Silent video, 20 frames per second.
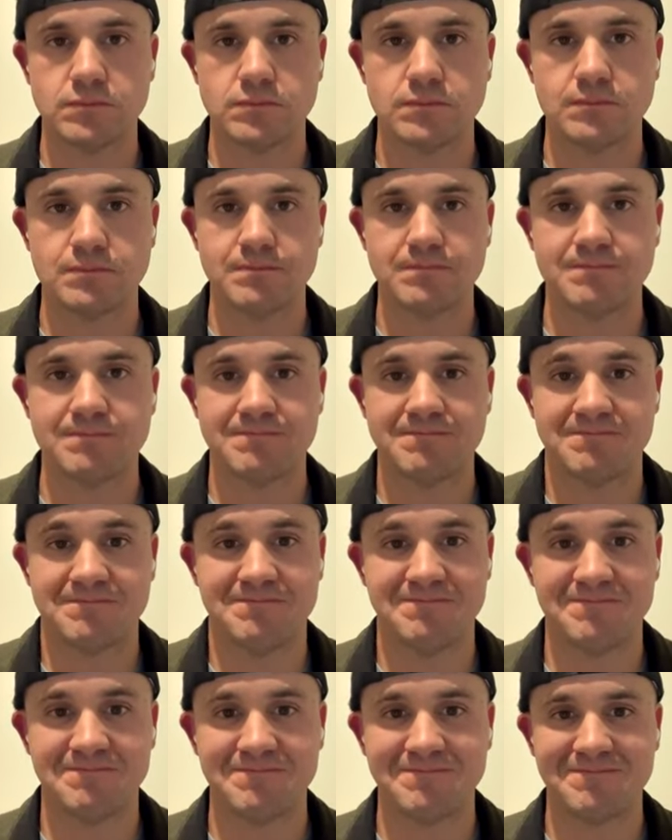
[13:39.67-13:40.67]

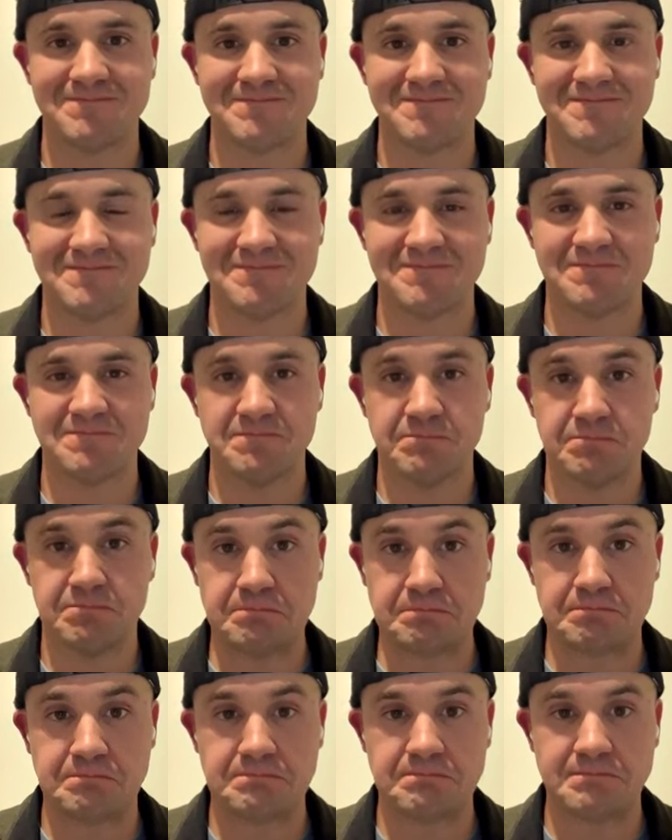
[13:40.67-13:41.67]
This person isn't speaking.